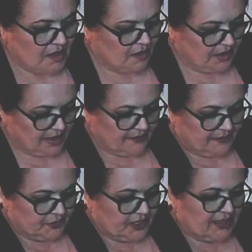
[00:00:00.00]
Okay,
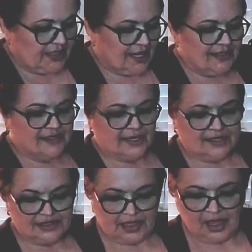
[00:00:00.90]
for 99
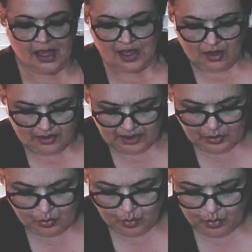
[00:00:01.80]
cents,
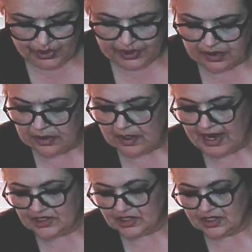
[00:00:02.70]
little wood,
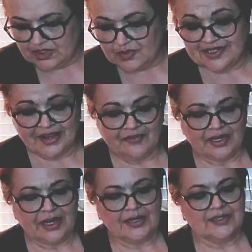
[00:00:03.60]
actually this was
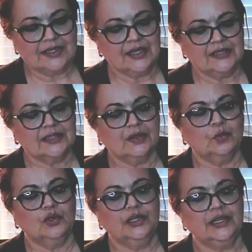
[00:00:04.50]
79 cents, little
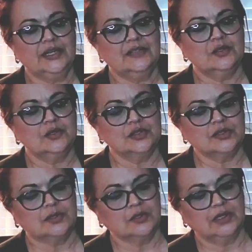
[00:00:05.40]
wood
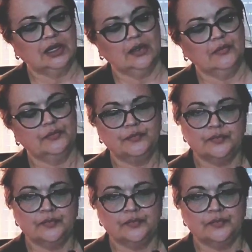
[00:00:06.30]
easels, you know,